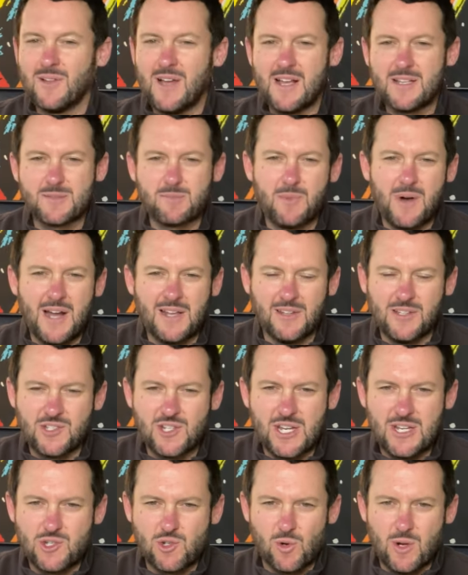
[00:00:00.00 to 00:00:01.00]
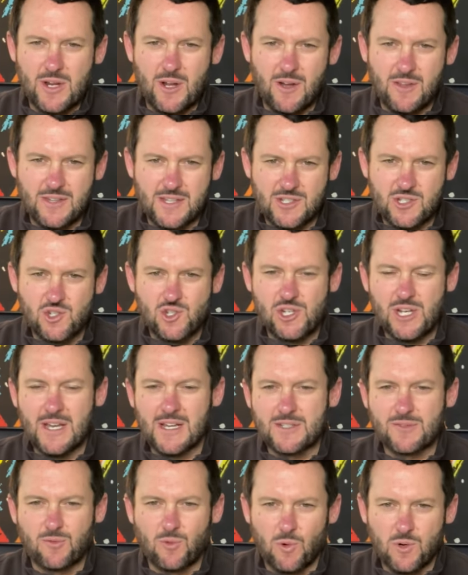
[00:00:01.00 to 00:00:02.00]
last mileage entry on this
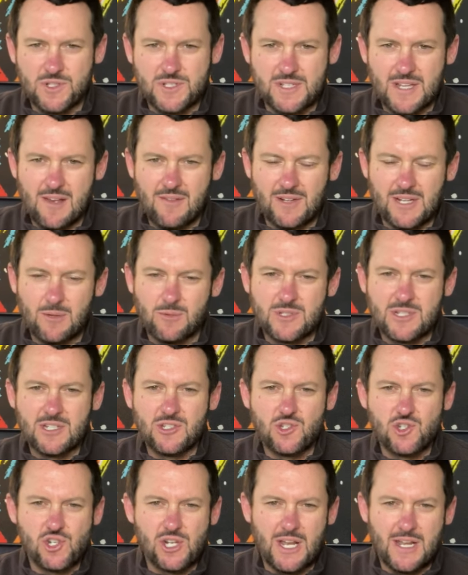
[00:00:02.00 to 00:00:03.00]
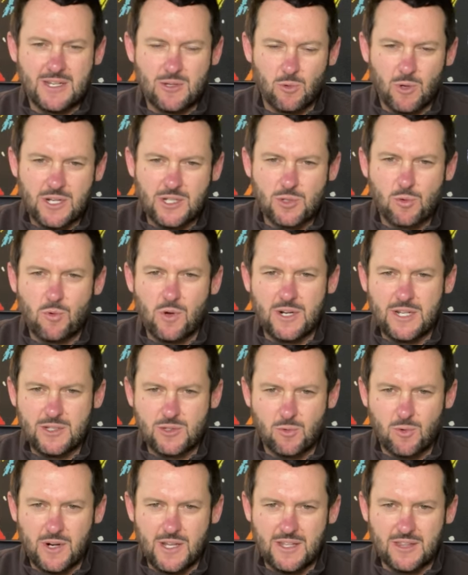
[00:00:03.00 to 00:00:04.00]
GX470 was in January
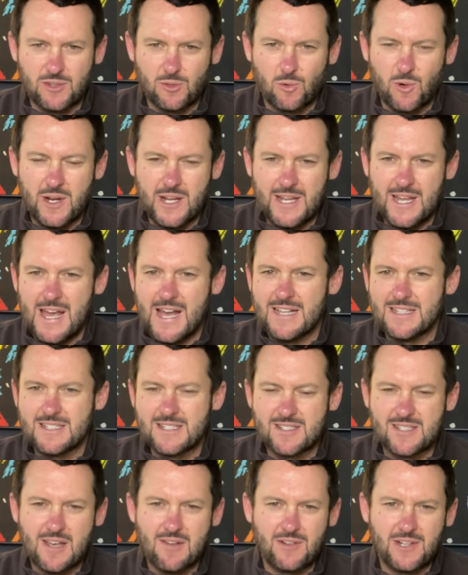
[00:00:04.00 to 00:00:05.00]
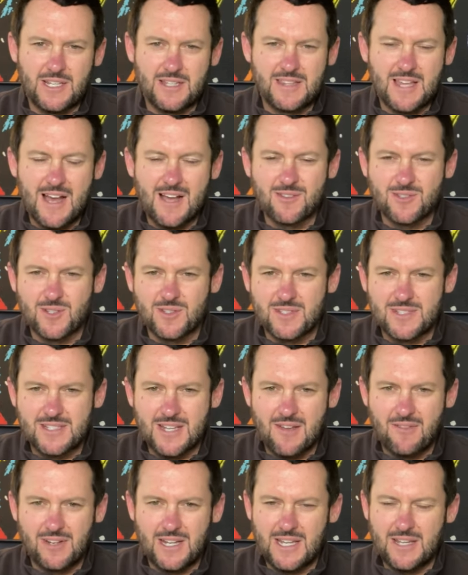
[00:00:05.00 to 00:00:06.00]
2023 at
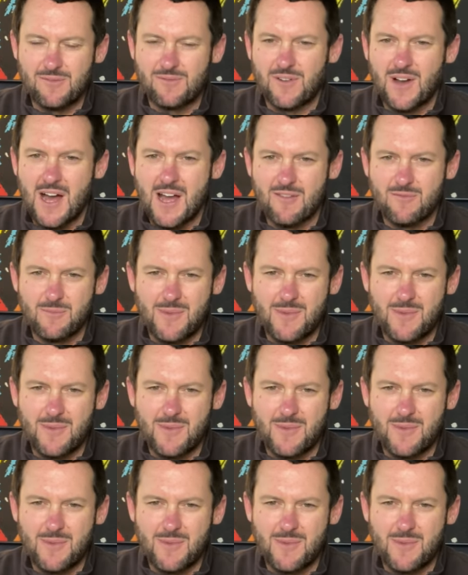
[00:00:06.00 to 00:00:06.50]
70,785